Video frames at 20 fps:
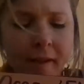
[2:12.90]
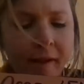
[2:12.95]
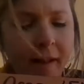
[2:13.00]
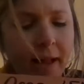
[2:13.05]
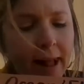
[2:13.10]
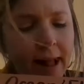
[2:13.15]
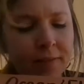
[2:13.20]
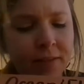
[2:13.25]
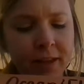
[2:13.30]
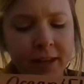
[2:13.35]

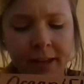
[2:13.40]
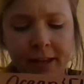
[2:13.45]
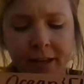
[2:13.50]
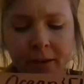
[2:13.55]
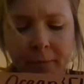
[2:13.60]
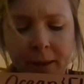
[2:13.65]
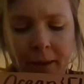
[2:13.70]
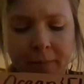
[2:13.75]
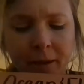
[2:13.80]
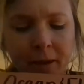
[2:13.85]
and
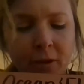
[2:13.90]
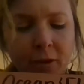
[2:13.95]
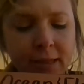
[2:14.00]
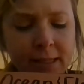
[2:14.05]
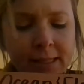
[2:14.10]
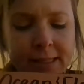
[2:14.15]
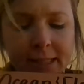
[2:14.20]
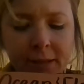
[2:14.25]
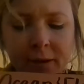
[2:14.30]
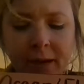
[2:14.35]
then maybe you
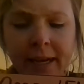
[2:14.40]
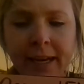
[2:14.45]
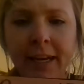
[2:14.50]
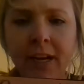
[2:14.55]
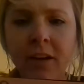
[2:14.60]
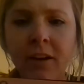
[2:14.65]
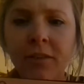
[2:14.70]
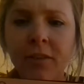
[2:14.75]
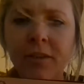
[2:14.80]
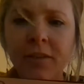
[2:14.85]
can see right
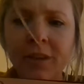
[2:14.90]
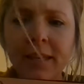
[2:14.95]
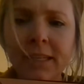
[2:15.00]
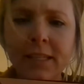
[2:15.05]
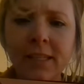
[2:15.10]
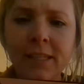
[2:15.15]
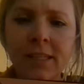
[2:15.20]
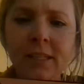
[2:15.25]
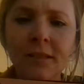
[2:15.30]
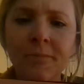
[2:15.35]
here, then
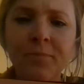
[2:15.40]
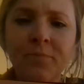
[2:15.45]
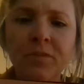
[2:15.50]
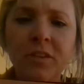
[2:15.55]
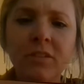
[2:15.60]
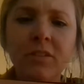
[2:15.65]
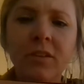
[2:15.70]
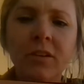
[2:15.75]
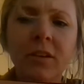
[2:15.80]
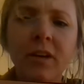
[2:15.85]
these
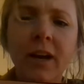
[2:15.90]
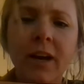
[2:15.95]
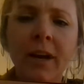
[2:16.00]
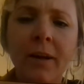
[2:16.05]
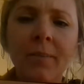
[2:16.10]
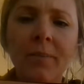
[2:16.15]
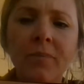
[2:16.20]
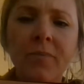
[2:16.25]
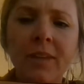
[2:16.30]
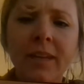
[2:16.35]
little
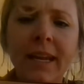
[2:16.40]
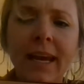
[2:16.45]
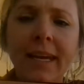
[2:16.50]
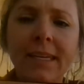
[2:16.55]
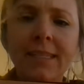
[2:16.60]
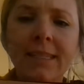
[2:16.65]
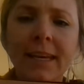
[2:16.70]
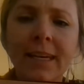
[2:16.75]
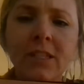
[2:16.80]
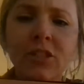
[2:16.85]
the
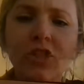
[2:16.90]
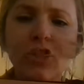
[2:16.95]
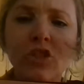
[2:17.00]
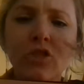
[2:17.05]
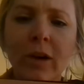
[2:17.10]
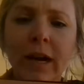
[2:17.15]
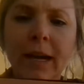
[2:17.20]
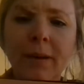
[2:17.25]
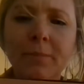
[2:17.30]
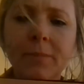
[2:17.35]
next like
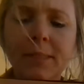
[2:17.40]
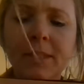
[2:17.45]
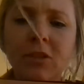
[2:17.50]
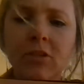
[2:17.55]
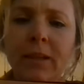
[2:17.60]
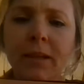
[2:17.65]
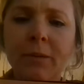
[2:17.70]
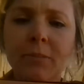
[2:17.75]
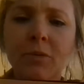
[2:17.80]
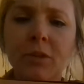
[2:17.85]
stripes are
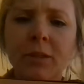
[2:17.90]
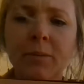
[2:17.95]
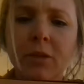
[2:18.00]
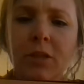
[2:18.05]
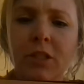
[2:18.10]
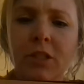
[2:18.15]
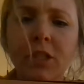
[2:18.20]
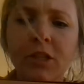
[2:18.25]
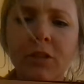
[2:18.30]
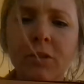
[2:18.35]
labeled number
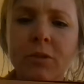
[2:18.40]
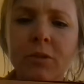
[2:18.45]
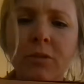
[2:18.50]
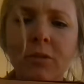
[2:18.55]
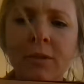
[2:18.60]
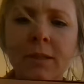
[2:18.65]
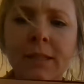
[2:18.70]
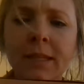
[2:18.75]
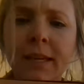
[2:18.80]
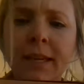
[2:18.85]

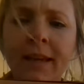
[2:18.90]
twos,